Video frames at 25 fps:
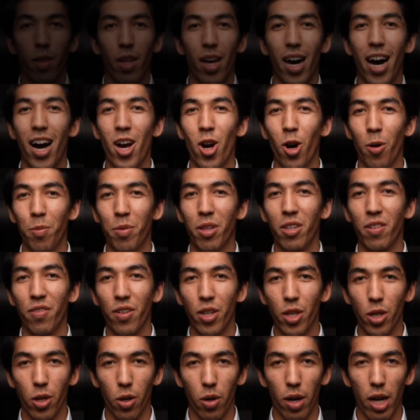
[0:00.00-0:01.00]
I hope this
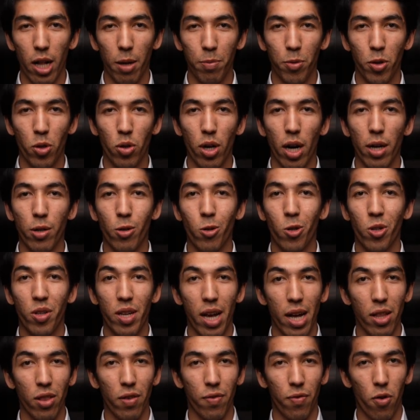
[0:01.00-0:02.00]
video helps you
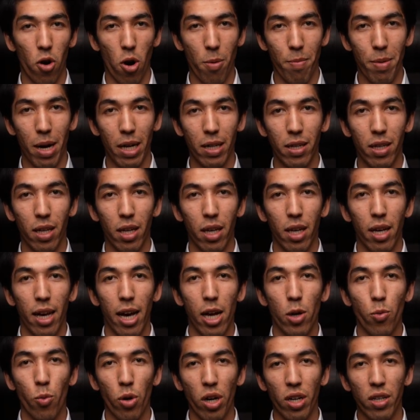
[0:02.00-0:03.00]
understand the format
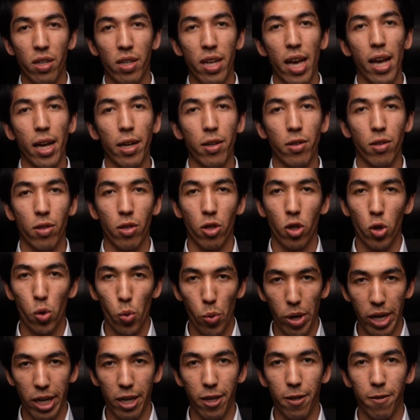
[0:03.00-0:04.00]
and what it takes to
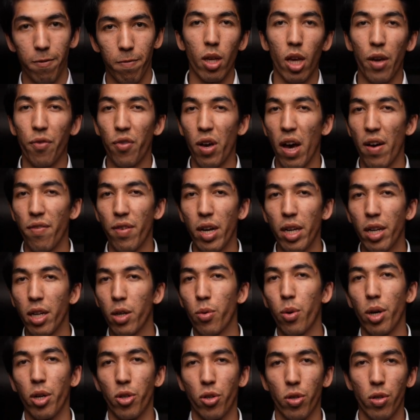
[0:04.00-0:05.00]
win. If you have any
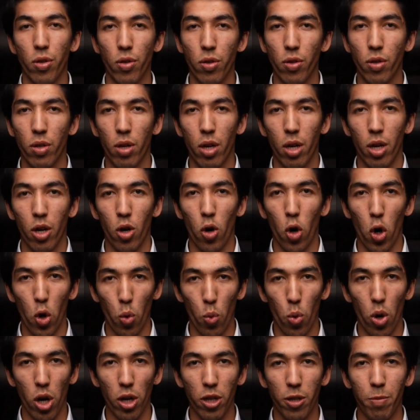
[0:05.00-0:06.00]
questions or
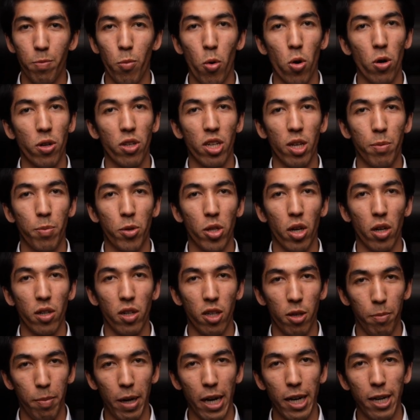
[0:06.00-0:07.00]
want more tips on
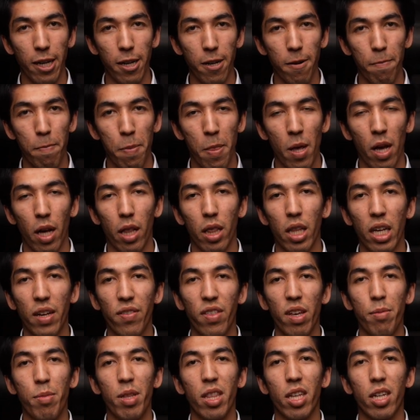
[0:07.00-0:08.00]
debating, leave
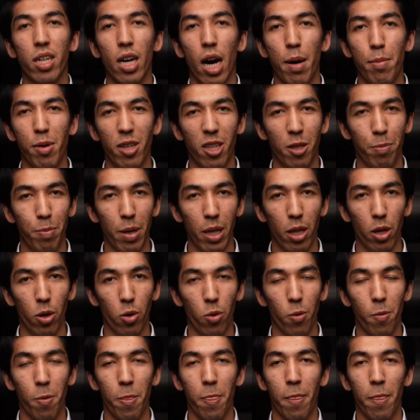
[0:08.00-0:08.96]
them in the comments below.